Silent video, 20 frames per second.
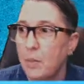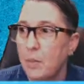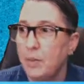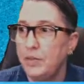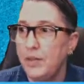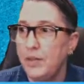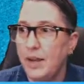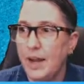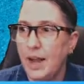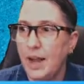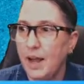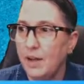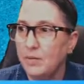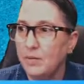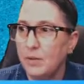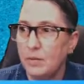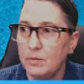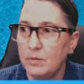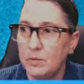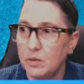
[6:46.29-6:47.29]
But they
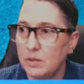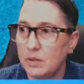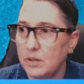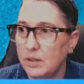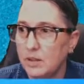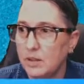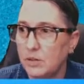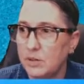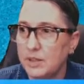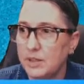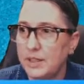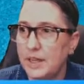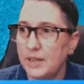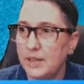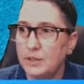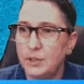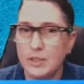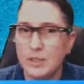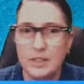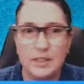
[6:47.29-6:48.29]
have literally,
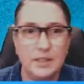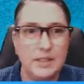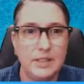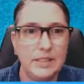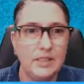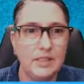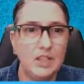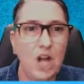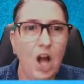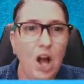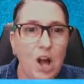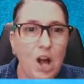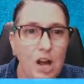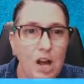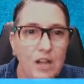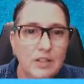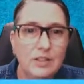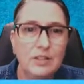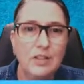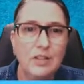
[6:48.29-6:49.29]
as you can see,
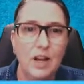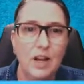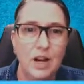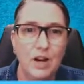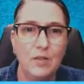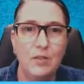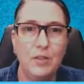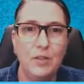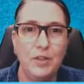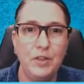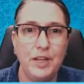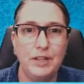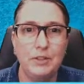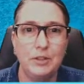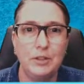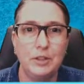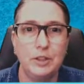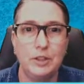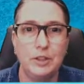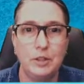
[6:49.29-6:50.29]
tons of
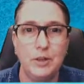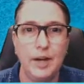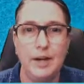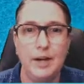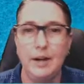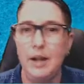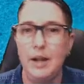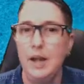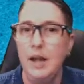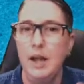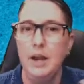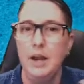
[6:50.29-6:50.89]
things you could create.